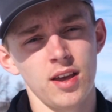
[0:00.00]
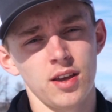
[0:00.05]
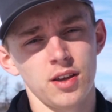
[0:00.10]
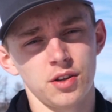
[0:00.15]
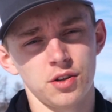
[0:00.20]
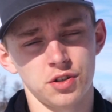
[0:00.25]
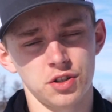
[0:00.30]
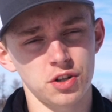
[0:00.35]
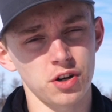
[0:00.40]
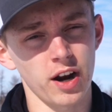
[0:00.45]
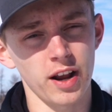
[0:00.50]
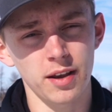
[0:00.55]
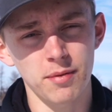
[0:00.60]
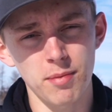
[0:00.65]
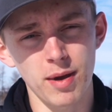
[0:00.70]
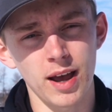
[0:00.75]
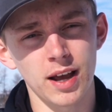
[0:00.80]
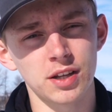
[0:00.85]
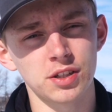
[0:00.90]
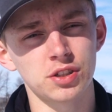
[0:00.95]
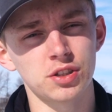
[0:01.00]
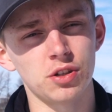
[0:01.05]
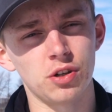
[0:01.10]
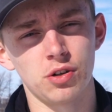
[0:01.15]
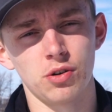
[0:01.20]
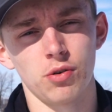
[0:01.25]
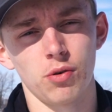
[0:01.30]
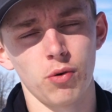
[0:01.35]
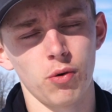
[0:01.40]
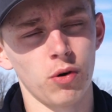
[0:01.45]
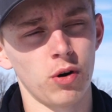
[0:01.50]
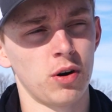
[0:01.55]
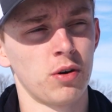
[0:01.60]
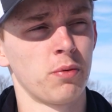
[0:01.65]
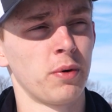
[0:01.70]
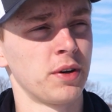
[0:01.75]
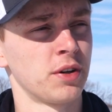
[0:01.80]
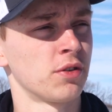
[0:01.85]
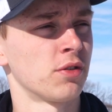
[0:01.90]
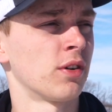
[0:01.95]
your Strike Master, or
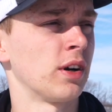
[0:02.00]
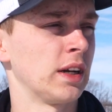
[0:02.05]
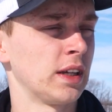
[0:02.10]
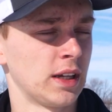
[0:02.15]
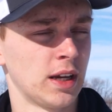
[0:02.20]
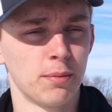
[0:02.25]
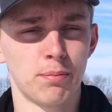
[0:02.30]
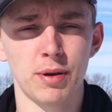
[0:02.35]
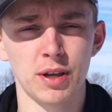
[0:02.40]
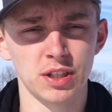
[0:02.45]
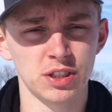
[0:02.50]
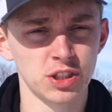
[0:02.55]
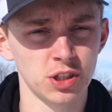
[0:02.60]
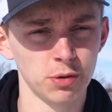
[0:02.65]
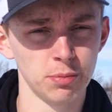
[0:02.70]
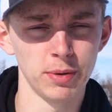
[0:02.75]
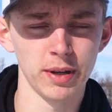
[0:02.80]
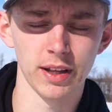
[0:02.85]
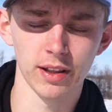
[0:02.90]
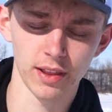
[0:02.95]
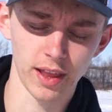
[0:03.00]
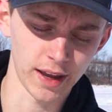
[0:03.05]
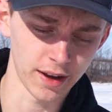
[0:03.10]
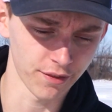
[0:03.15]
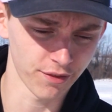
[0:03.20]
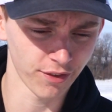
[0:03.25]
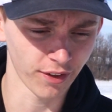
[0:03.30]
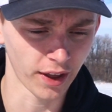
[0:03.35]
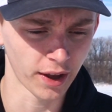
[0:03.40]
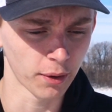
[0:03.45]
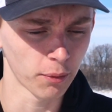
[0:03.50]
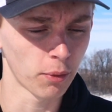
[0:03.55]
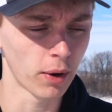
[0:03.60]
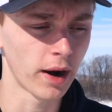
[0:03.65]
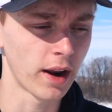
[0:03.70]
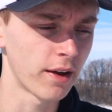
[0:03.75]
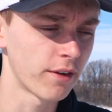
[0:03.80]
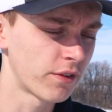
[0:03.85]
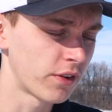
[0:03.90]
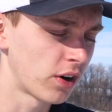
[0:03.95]
when you're running a pistol bit, light flight,
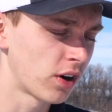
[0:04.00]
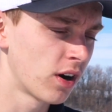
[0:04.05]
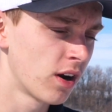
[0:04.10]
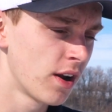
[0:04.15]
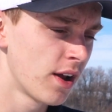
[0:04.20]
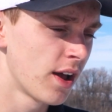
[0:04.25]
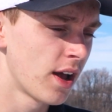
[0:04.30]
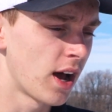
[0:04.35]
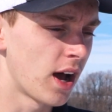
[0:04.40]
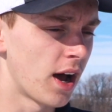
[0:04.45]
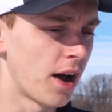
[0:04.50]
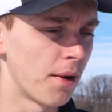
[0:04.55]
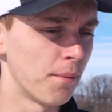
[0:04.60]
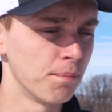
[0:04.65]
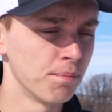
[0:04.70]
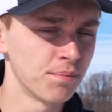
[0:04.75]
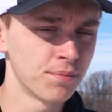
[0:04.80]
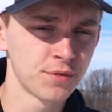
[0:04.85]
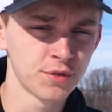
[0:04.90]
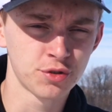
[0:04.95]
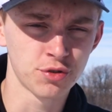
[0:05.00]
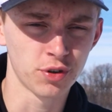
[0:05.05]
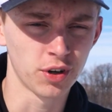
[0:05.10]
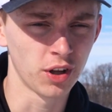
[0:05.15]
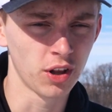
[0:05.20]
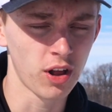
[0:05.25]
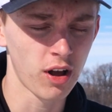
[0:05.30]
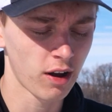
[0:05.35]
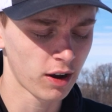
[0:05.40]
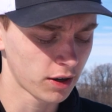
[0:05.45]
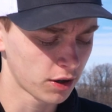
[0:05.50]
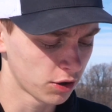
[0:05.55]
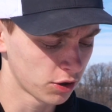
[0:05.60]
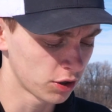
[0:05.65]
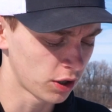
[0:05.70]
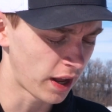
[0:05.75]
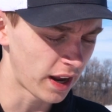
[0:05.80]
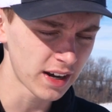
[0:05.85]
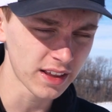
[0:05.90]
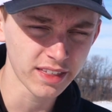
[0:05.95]
whatever, drill
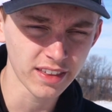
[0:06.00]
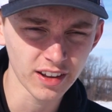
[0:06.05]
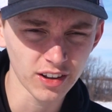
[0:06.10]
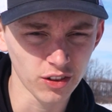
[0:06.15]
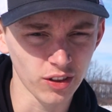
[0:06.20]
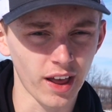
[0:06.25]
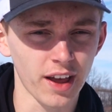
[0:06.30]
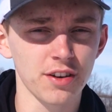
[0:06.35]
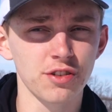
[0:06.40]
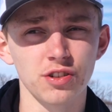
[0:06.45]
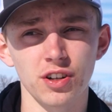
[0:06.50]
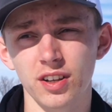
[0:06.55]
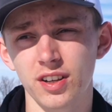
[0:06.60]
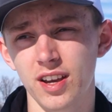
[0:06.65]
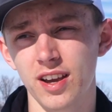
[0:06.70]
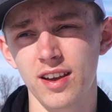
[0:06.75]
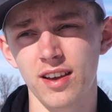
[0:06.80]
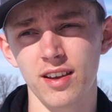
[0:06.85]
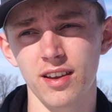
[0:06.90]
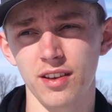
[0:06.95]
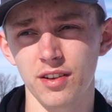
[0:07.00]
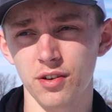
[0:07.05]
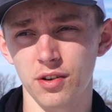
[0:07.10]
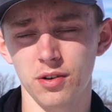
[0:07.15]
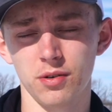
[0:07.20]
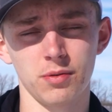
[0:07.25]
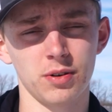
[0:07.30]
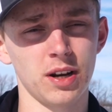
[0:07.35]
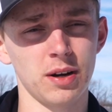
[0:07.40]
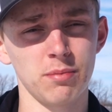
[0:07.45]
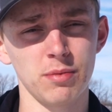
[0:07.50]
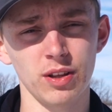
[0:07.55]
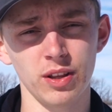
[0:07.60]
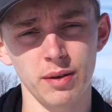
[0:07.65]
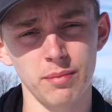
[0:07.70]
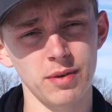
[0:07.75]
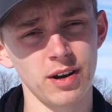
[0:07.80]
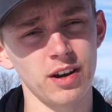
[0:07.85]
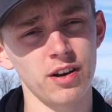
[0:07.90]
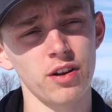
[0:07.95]
auger, anything electric, you're gonna be
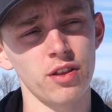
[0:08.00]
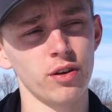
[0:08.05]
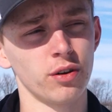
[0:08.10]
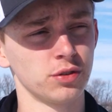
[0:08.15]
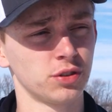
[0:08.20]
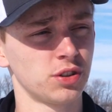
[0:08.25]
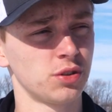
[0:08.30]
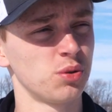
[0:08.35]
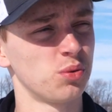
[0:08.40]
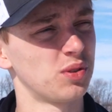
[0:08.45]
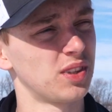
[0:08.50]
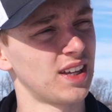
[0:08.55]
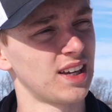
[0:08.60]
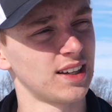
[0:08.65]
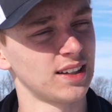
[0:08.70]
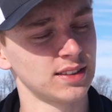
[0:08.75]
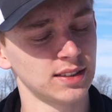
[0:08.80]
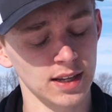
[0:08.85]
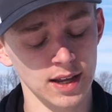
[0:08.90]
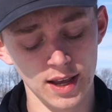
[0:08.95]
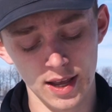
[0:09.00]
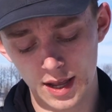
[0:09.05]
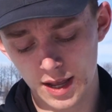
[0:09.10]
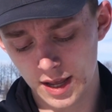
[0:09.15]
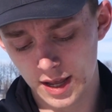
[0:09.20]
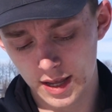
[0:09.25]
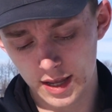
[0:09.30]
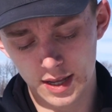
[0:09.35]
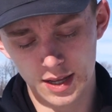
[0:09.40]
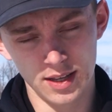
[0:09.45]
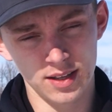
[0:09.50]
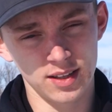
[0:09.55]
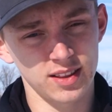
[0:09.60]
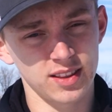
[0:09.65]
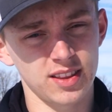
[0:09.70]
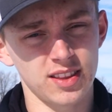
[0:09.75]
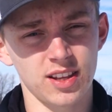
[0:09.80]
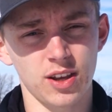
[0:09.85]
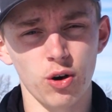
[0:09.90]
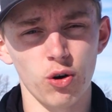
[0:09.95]
limited to those two things.
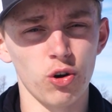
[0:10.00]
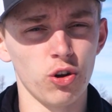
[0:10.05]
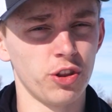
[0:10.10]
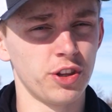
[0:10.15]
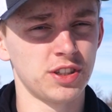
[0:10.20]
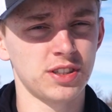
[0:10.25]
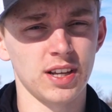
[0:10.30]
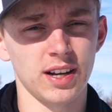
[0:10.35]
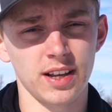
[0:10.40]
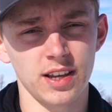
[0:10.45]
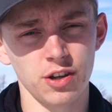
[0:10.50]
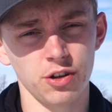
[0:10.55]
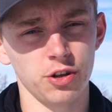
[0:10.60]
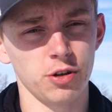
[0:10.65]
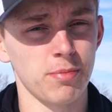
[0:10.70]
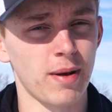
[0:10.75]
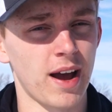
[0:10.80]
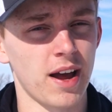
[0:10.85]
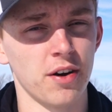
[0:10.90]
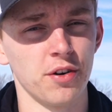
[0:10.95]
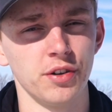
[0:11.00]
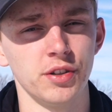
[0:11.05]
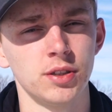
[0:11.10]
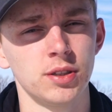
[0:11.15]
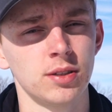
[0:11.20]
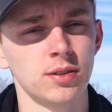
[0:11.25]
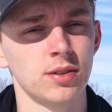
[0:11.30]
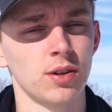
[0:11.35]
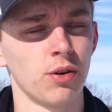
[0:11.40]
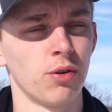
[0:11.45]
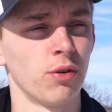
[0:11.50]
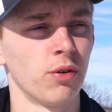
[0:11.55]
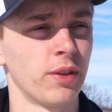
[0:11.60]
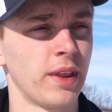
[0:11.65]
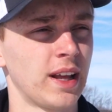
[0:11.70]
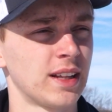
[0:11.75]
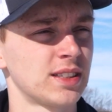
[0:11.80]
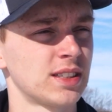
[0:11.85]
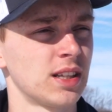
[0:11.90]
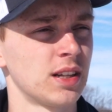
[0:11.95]
The cold is gonna kill your batteries, so
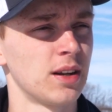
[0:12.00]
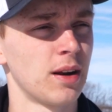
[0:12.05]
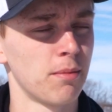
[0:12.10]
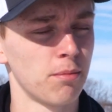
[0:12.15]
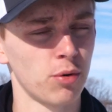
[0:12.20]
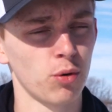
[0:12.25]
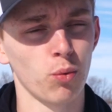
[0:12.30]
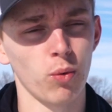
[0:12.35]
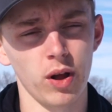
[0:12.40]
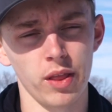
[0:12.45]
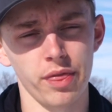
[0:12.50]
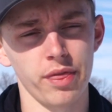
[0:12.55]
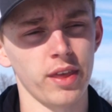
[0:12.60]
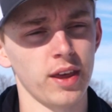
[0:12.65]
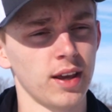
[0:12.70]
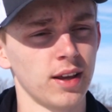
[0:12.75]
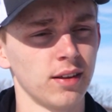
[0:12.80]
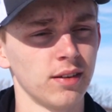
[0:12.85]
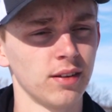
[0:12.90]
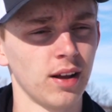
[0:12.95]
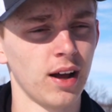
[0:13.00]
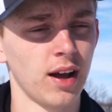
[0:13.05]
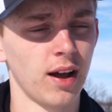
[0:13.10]
that's the number one thing.